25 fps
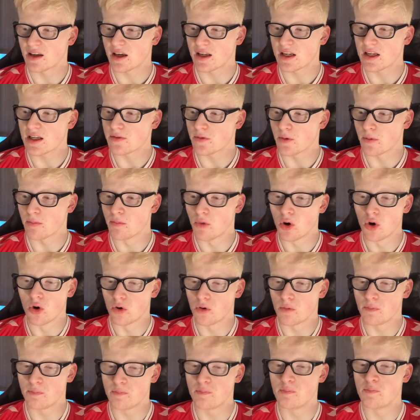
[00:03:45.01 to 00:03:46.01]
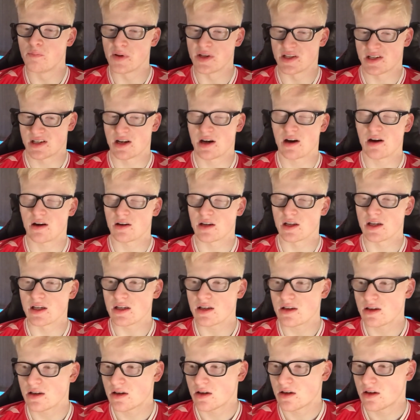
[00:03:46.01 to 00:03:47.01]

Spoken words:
And even more bizarrely,